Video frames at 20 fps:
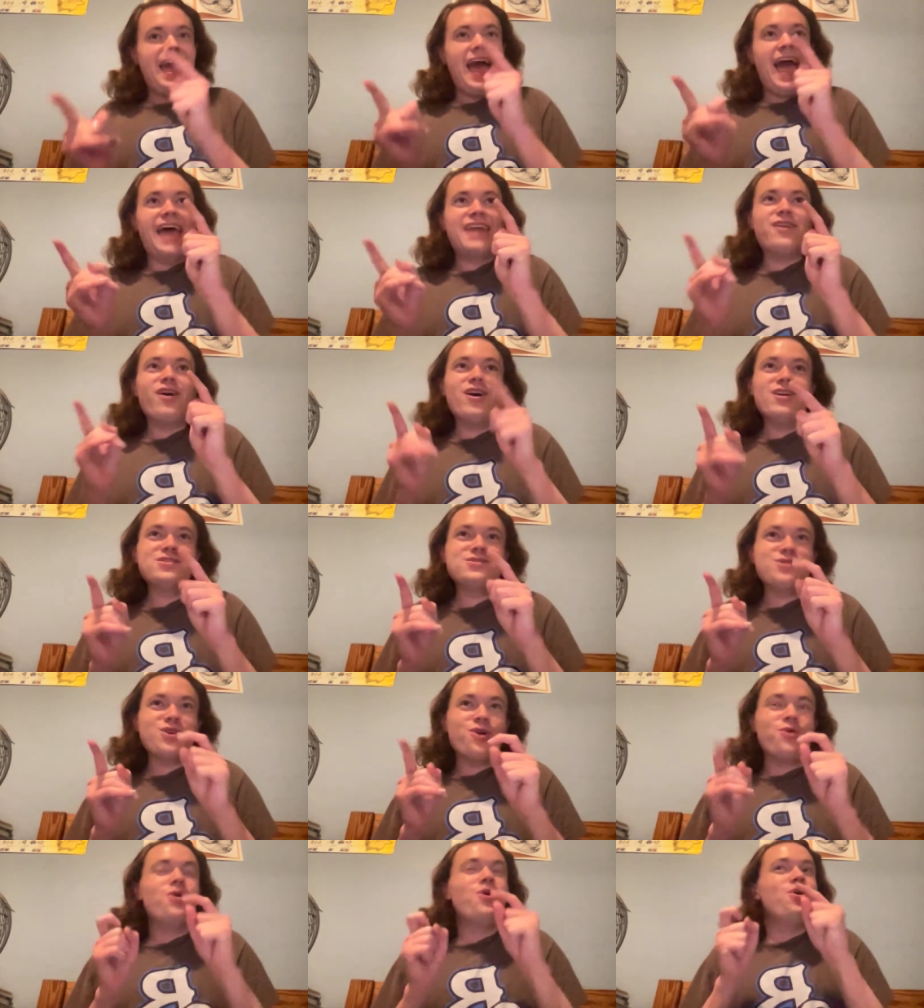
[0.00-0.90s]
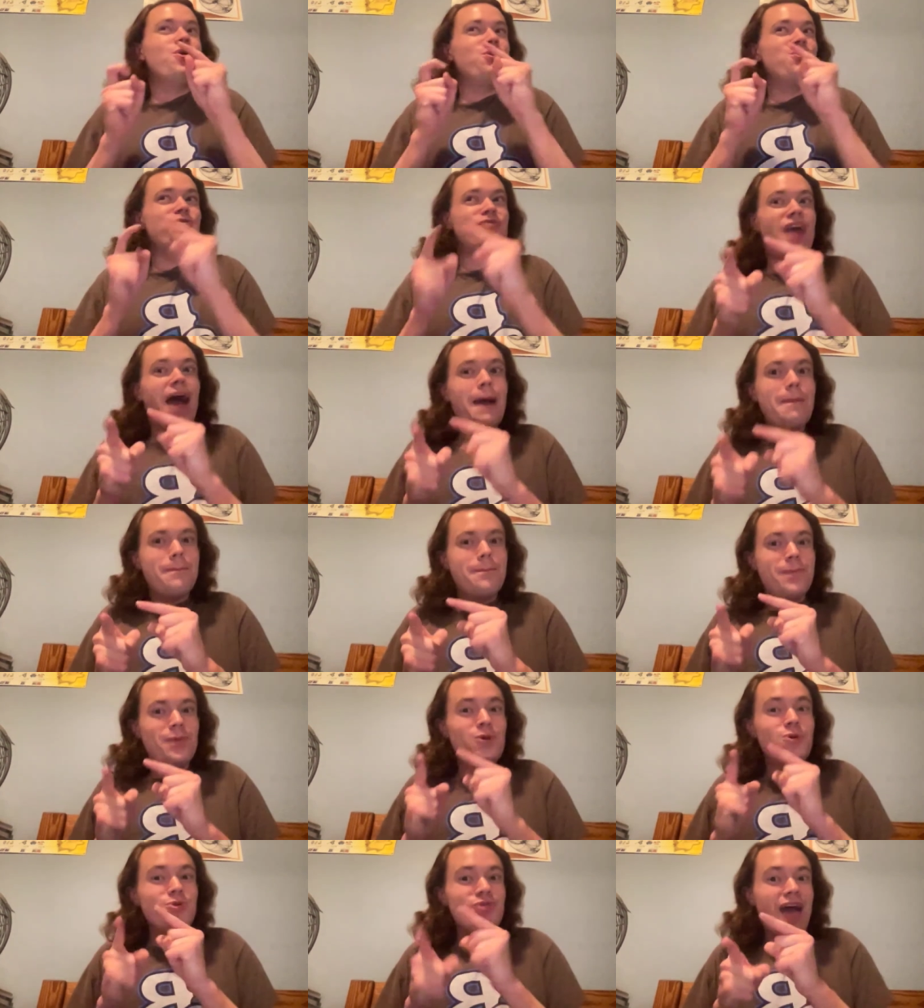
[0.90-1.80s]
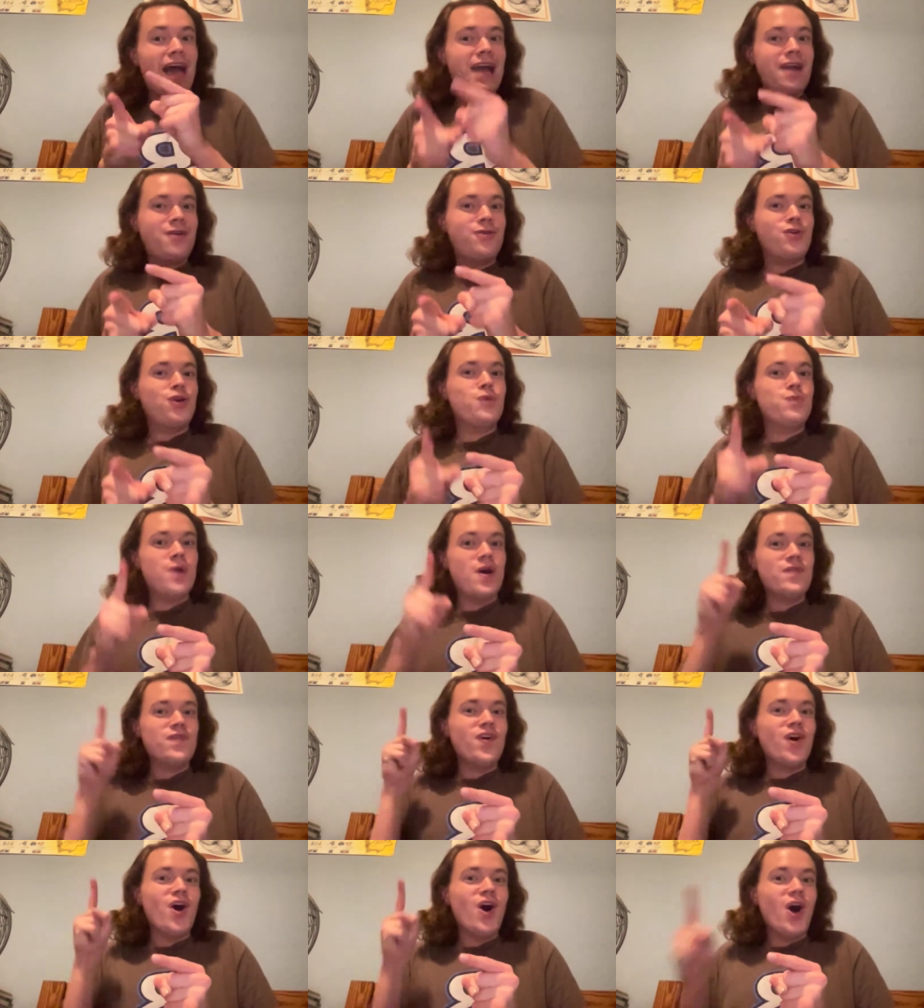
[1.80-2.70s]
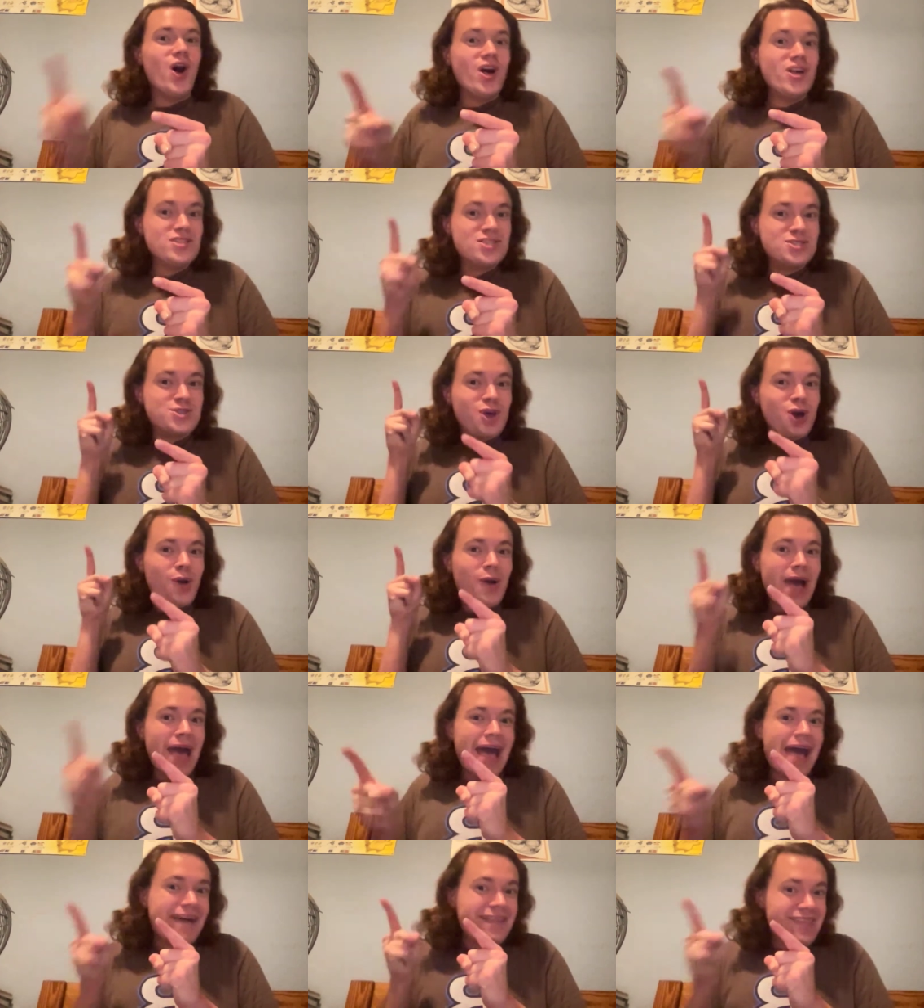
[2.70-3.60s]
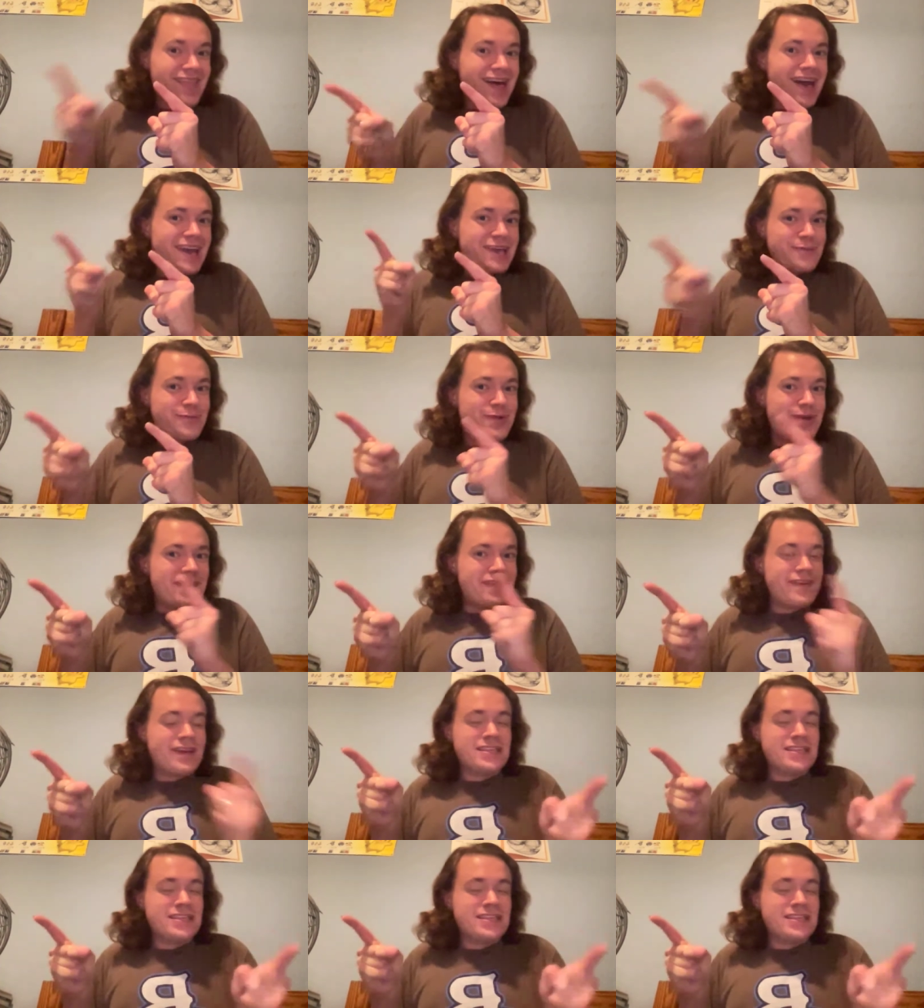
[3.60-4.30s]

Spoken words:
And also, who that group have also allied with?